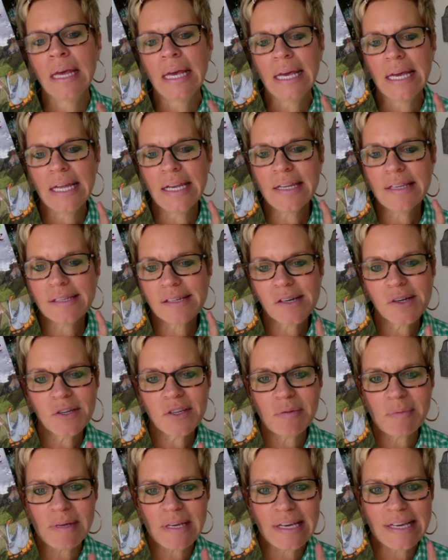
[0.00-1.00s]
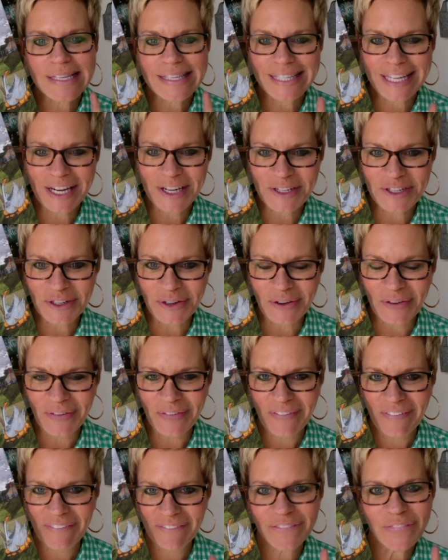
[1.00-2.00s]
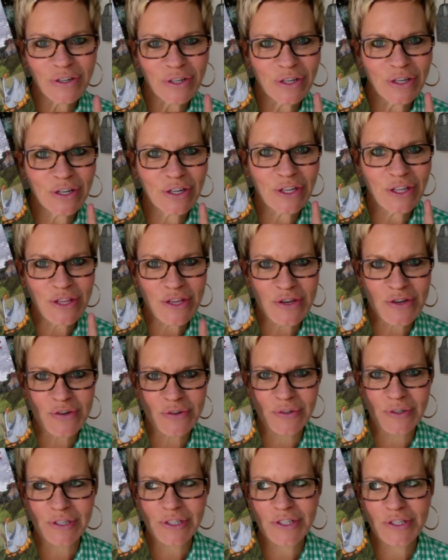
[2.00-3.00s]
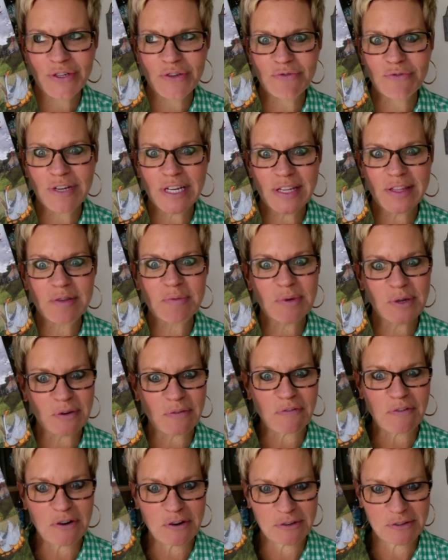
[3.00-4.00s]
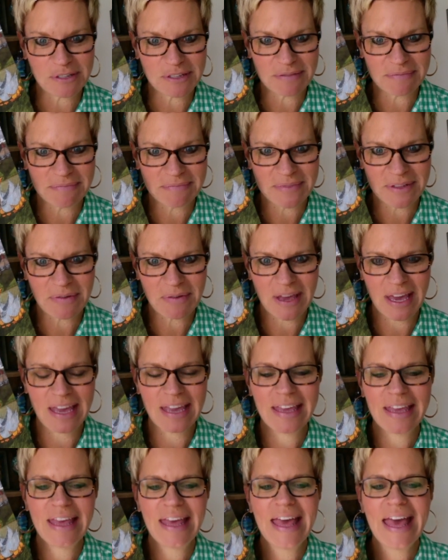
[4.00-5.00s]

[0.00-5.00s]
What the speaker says: it is going to be essential for you to read the book first, okay?